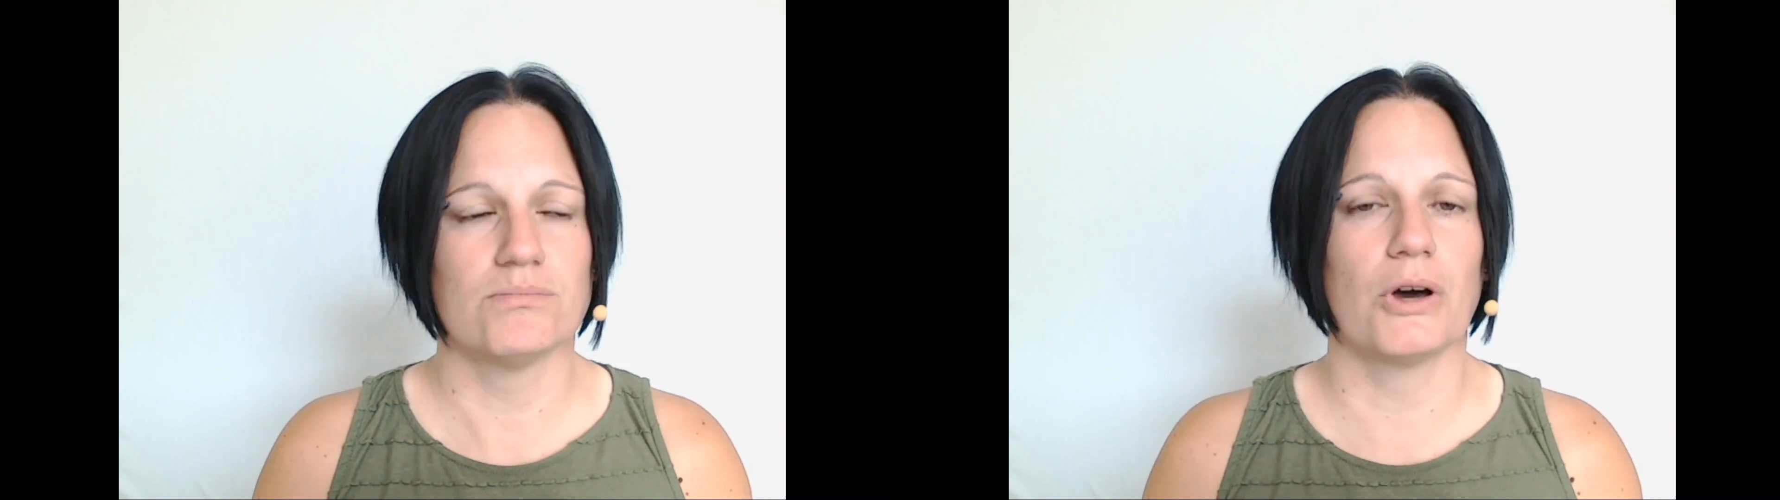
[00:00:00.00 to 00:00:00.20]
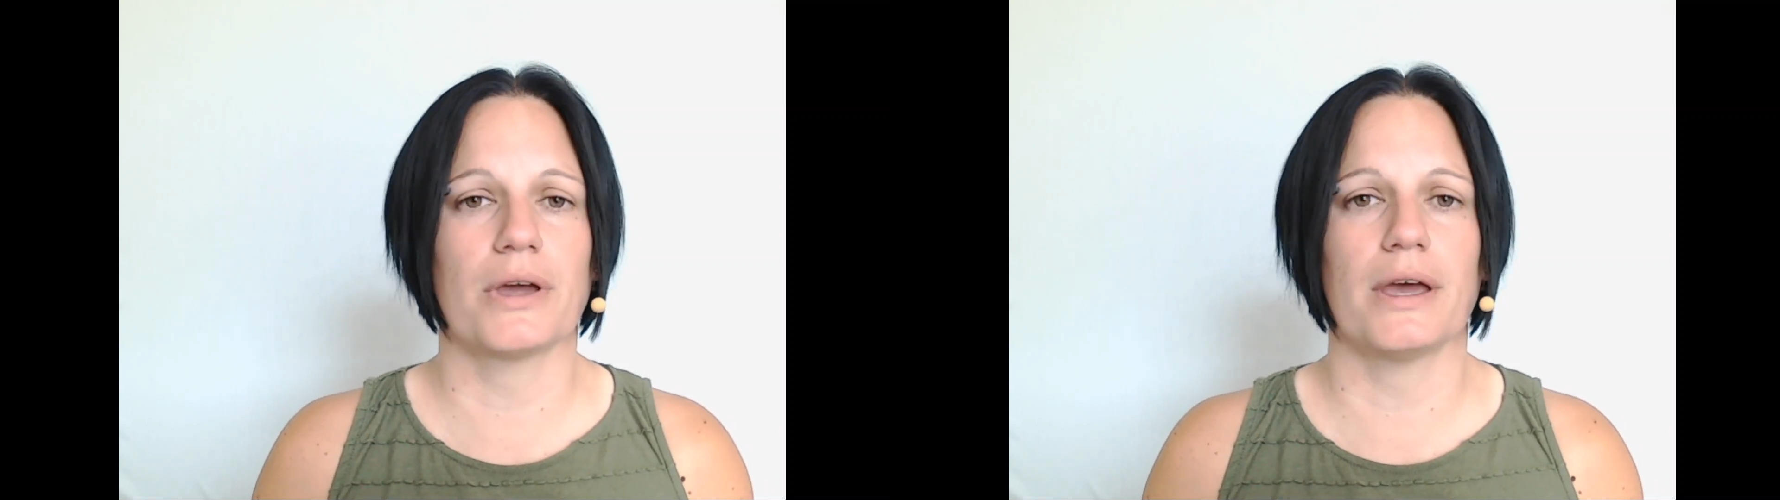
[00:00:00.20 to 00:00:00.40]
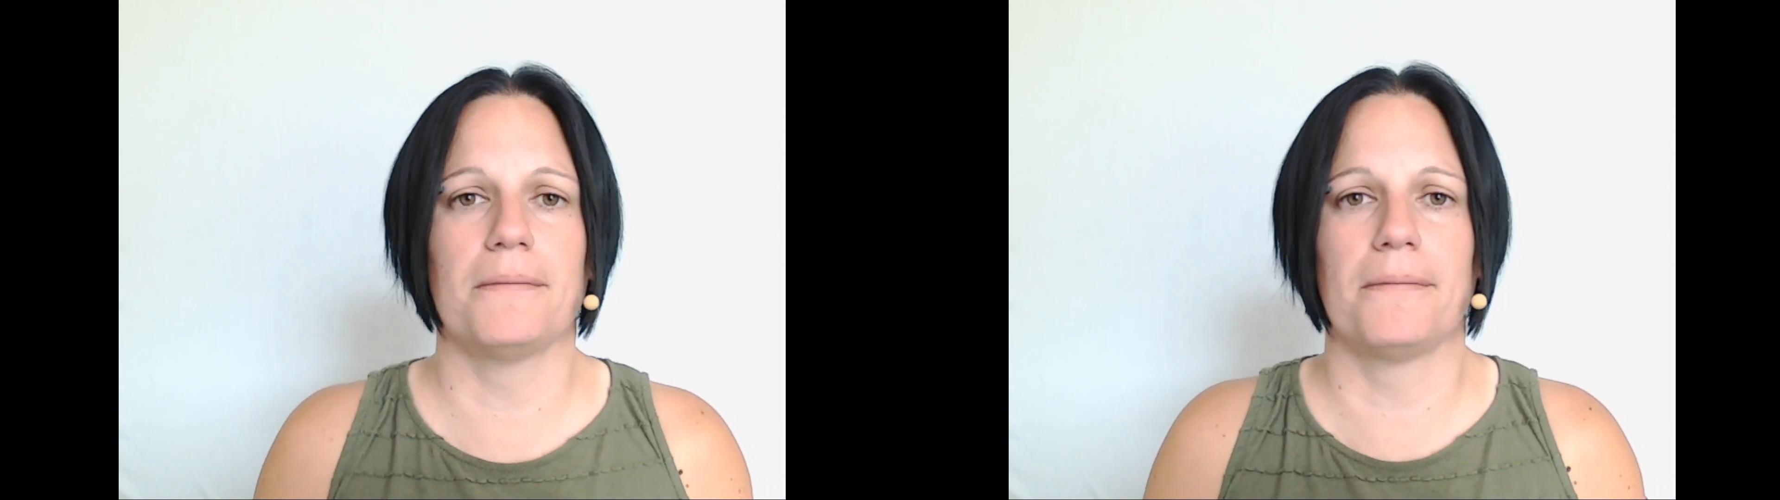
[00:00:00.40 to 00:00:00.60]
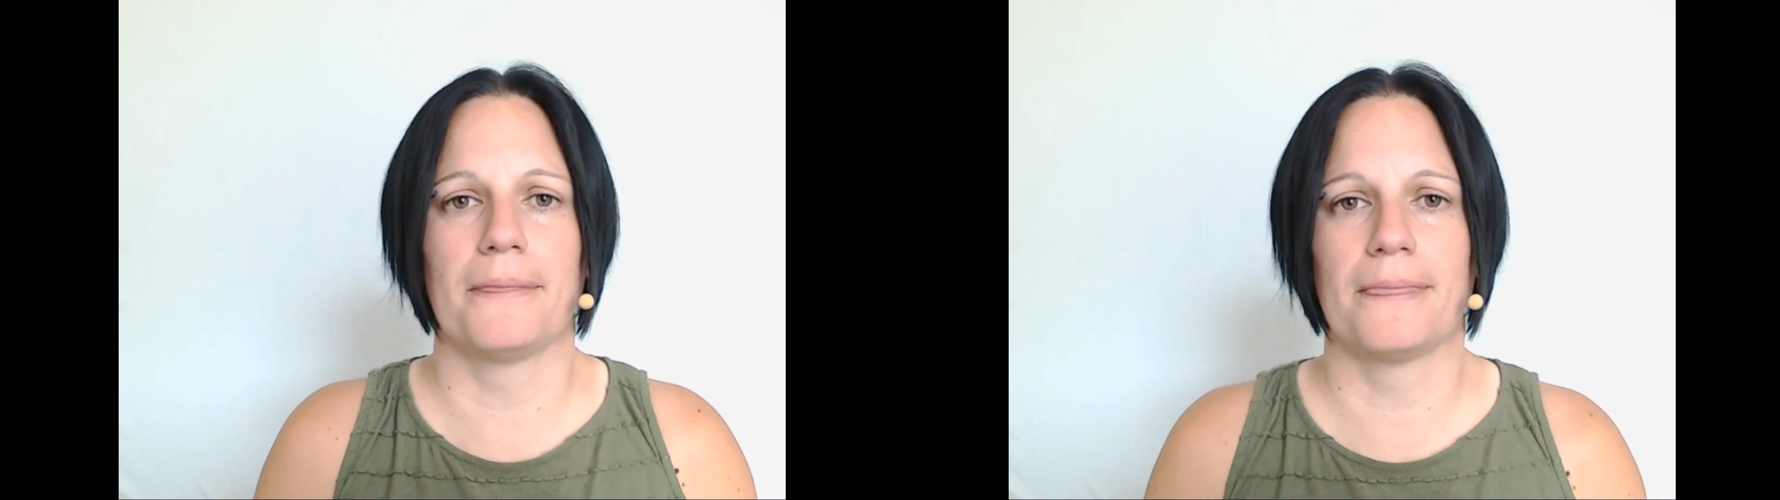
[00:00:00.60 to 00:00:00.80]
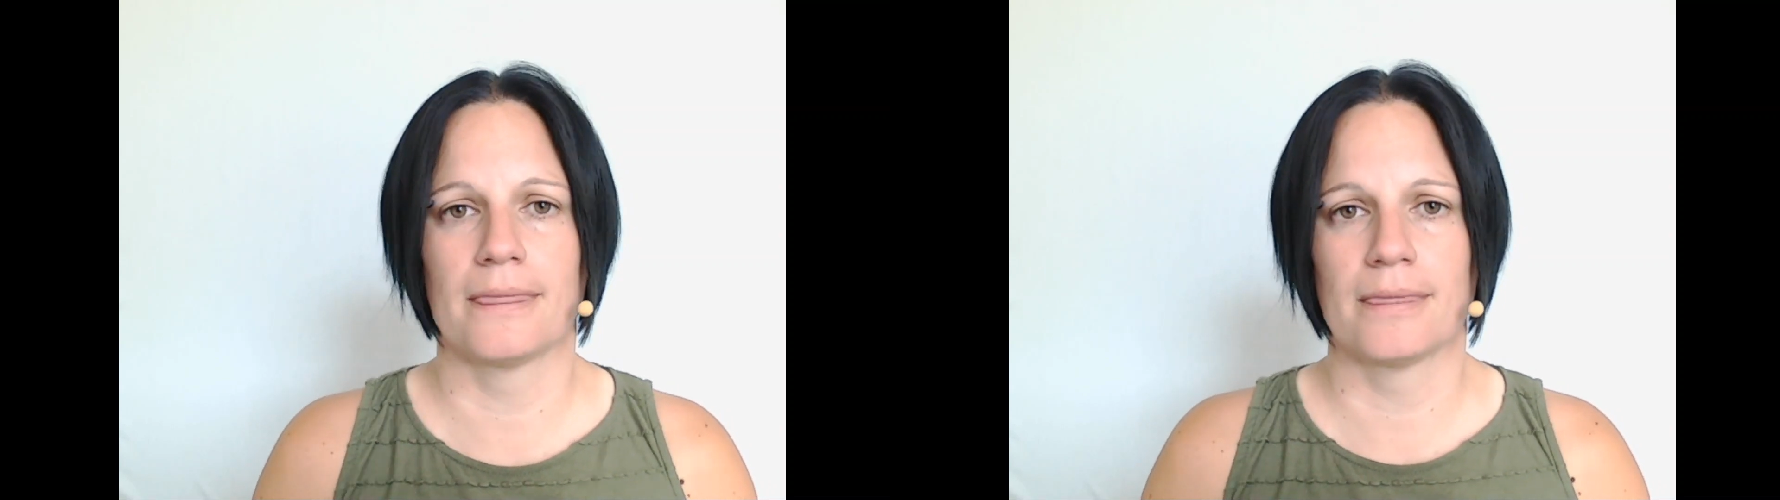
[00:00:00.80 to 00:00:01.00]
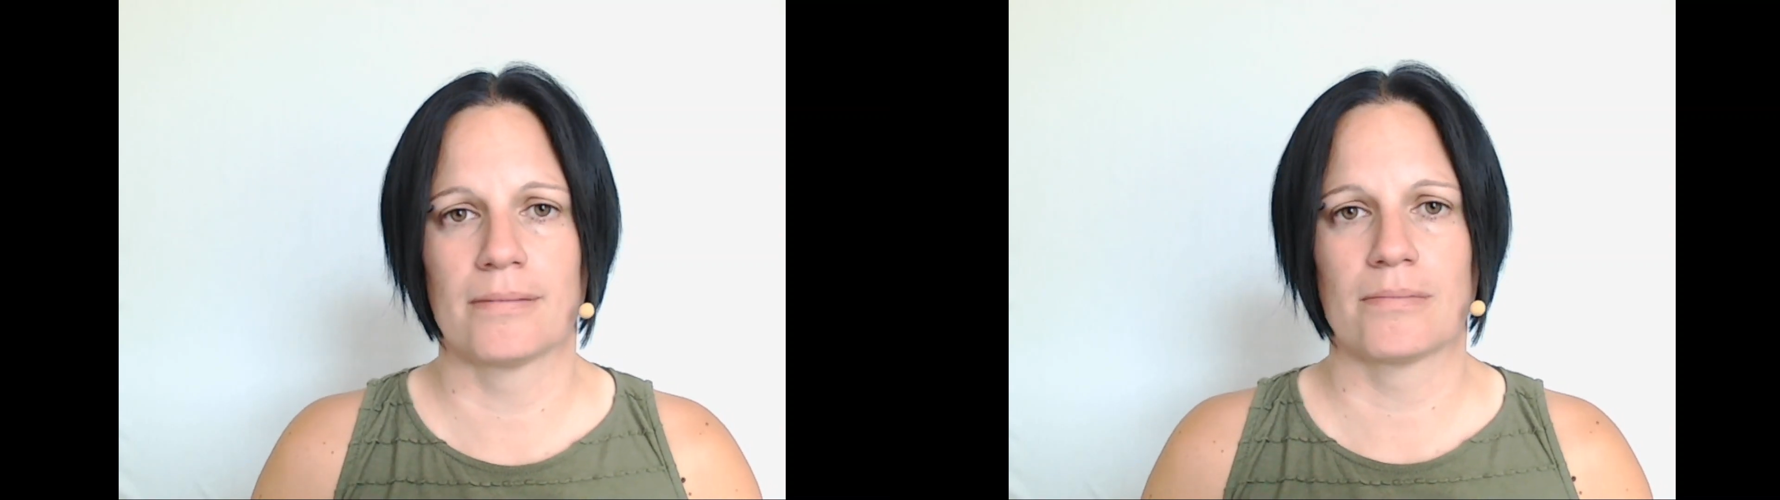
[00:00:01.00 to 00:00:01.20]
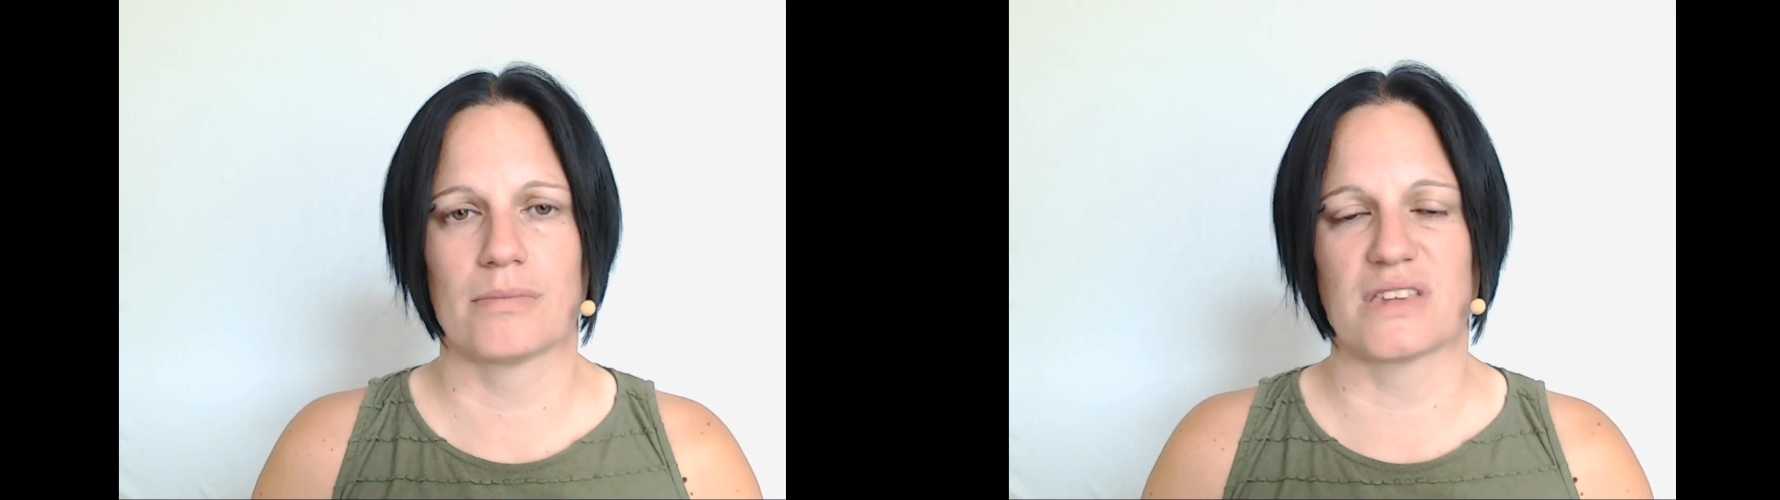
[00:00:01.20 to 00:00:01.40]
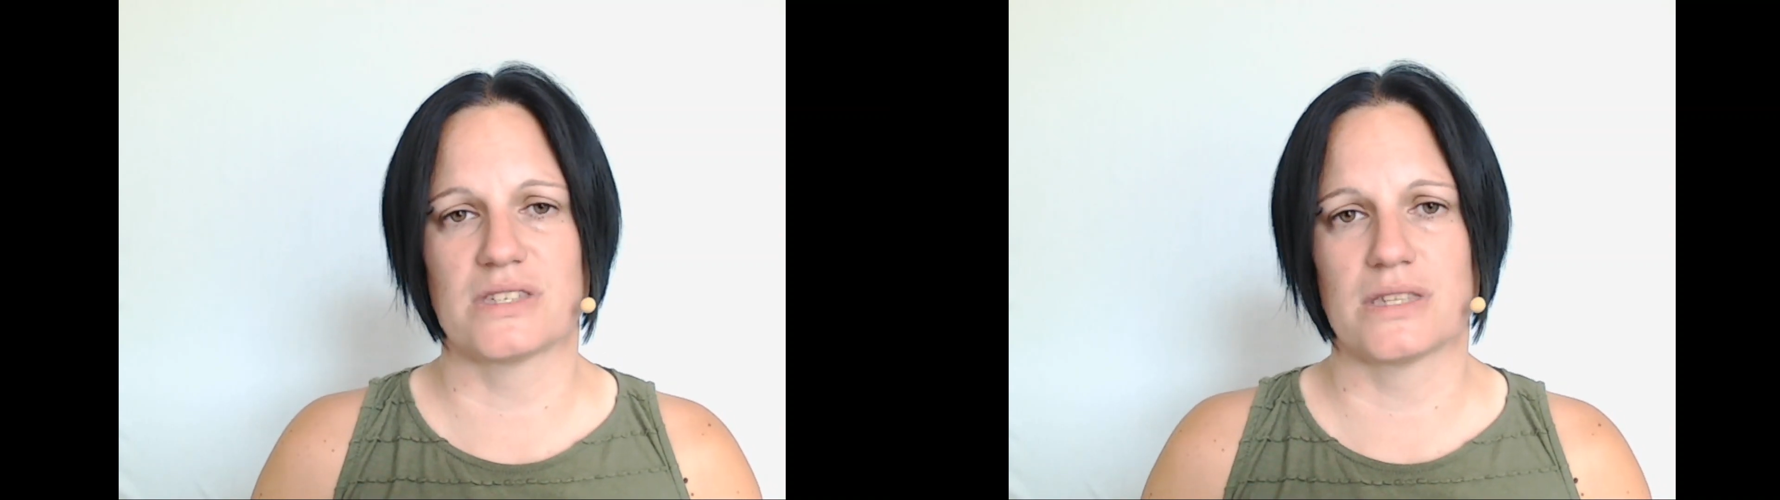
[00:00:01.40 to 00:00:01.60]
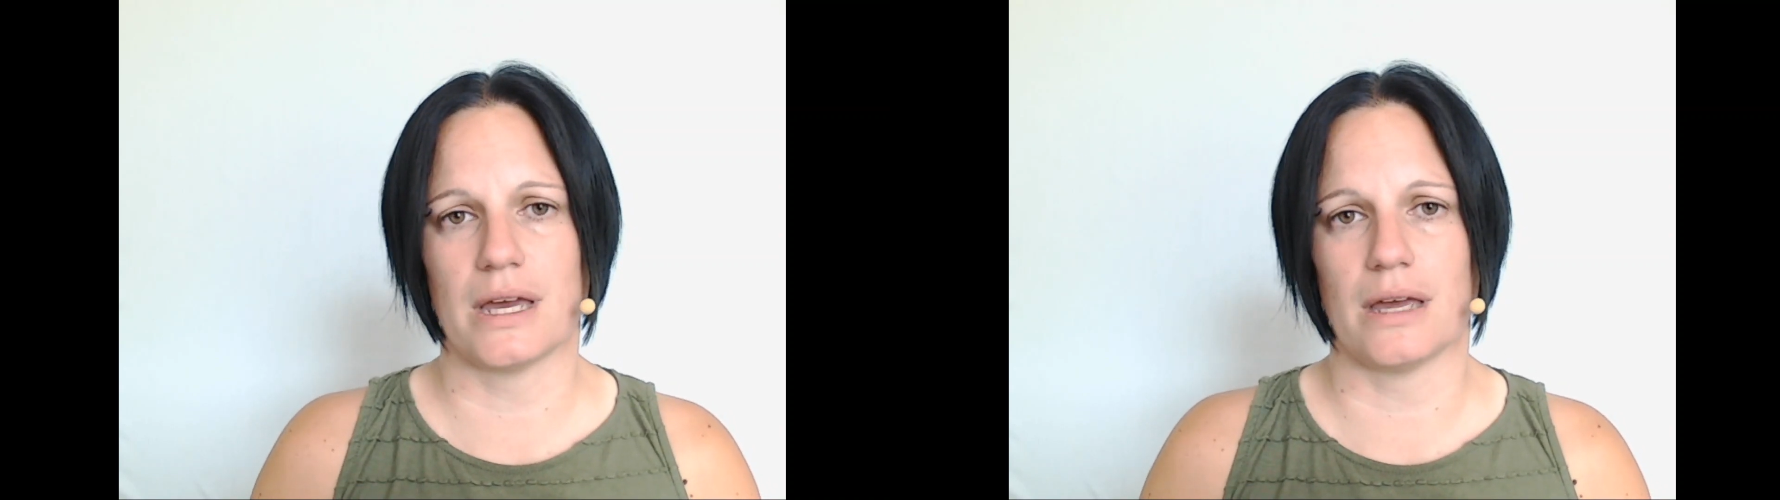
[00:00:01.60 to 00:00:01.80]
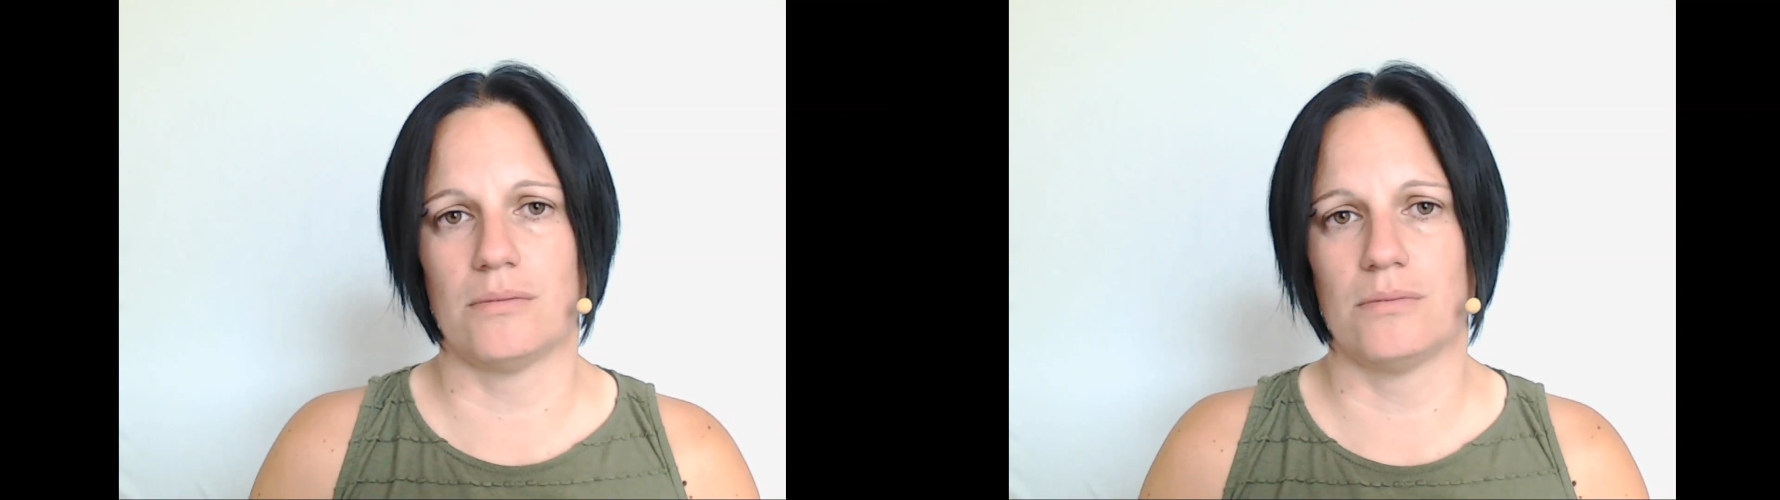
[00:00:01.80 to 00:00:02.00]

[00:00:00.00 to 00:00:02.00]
okay, that's there.